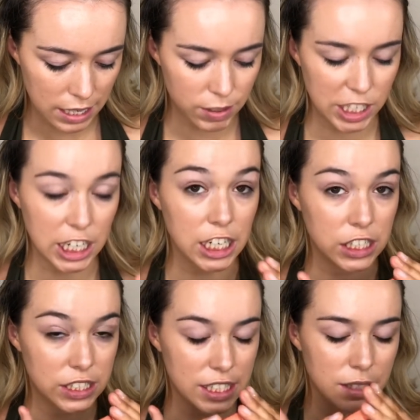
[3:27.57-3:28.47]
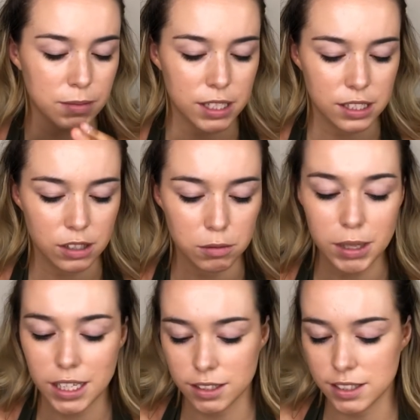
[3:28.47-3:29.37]
I'm just going to close this up because knowing
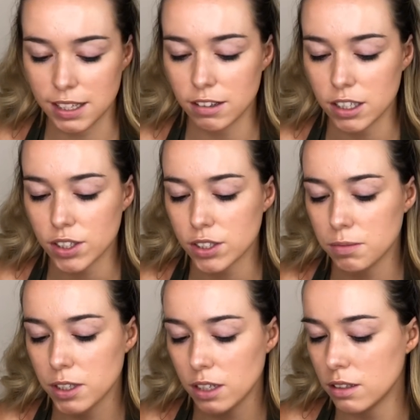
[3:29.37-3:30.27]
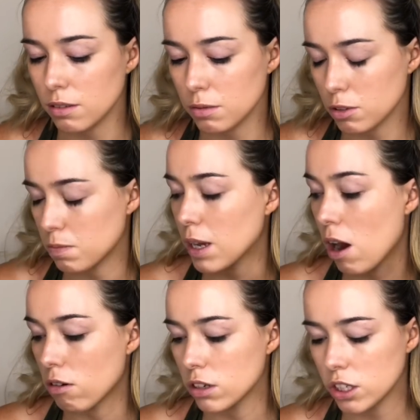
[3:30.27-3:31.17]
me, it'll sit on it or something and it'll just be
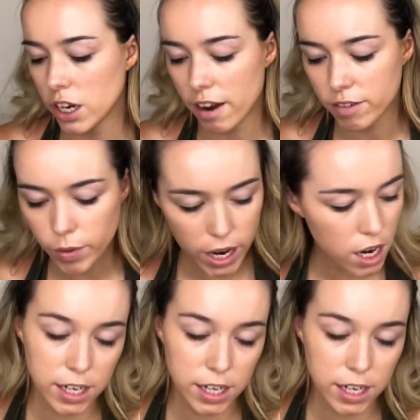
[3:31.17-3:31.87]
orange everywhere.